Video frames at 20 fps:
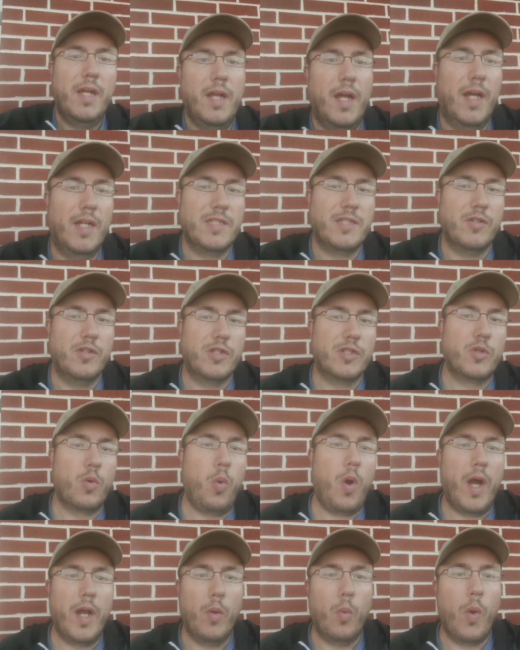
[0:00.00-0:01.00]
Uh, so there's
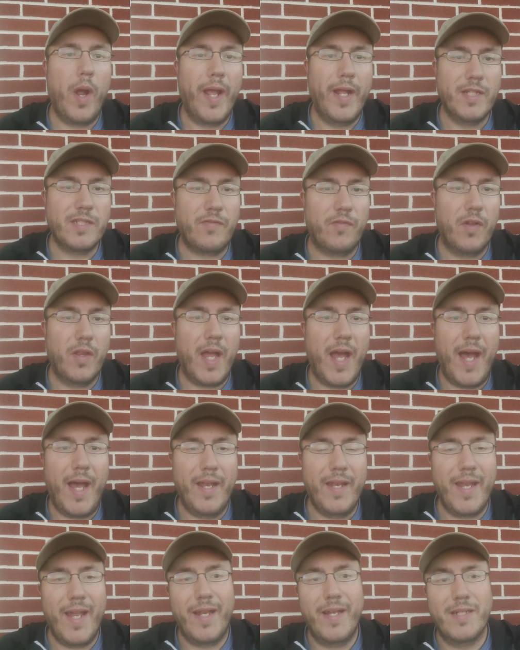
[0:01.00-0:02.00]
quite a ways for
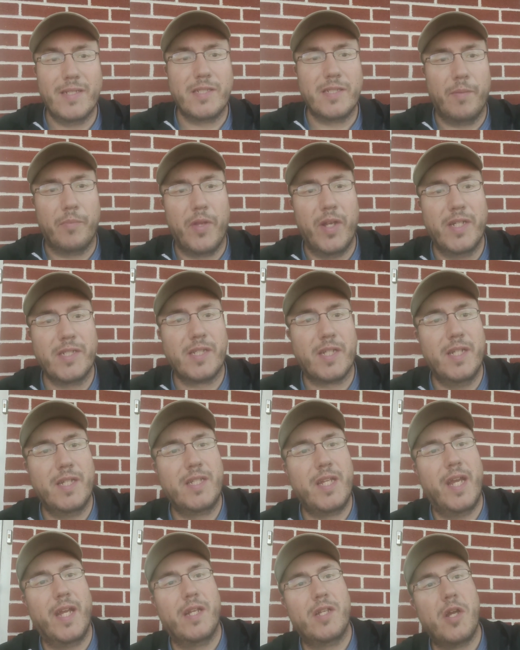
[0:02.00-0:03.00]
that, and that is something that's going
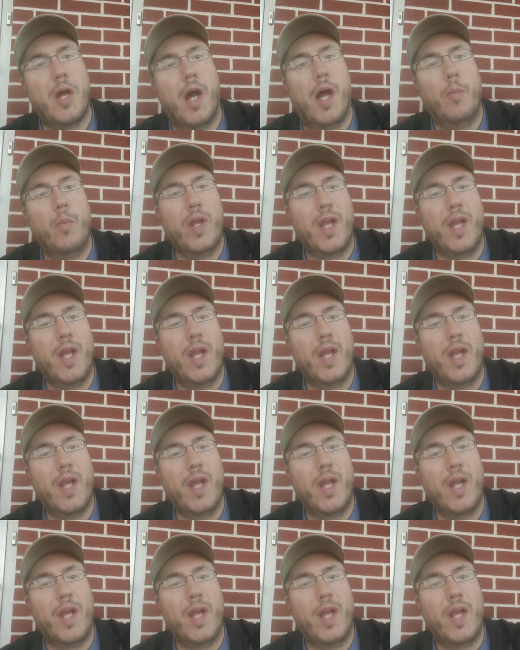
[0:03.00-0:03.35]
to take time.